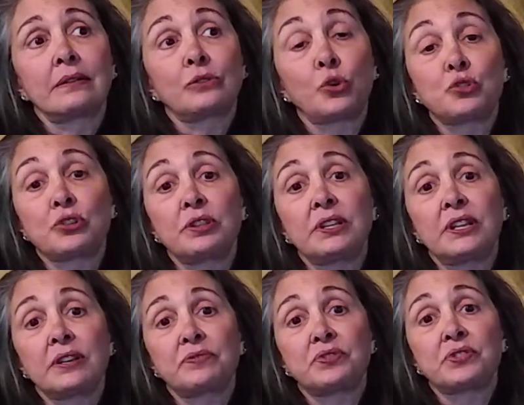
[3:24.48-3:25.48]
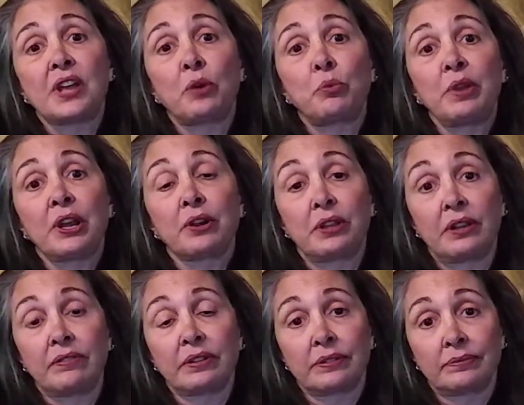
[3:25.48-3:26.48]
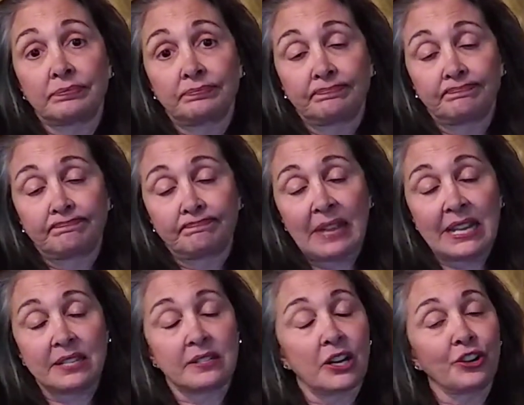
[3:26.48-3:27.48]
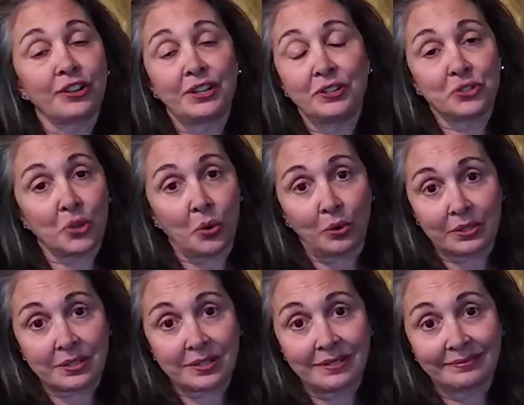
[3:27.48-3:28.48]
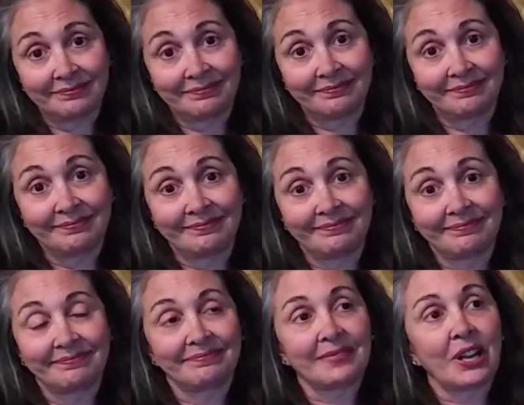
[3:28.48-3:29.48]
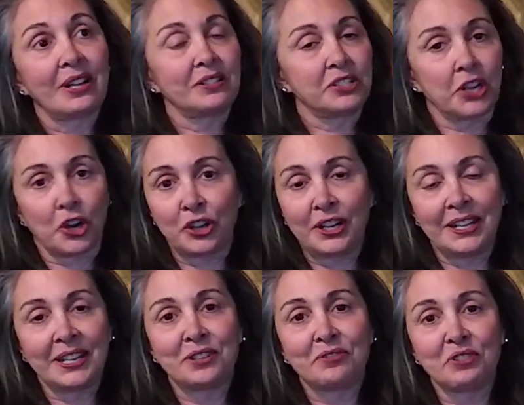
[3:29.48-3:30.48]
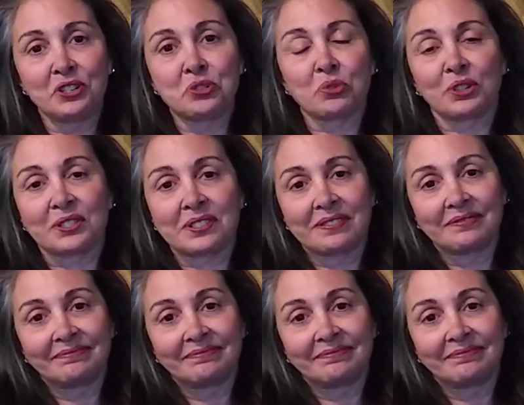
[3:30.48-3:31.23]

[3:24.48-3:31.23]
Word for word: those are the gifts that we are given as targeted souls, targeted individuals.